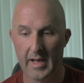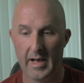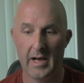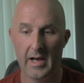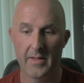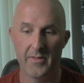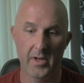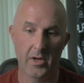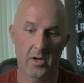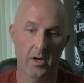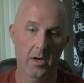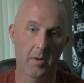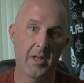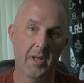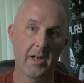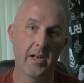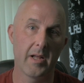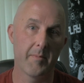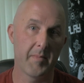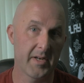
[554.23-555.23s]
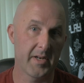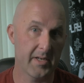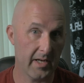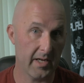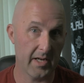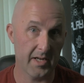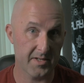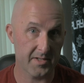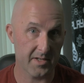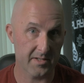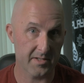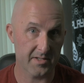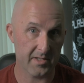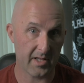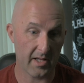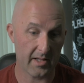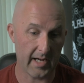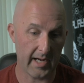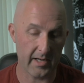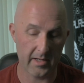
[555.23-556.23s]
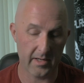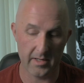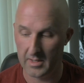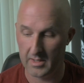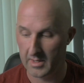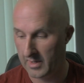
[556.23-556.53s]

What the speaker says: and there are going to be limitations to that.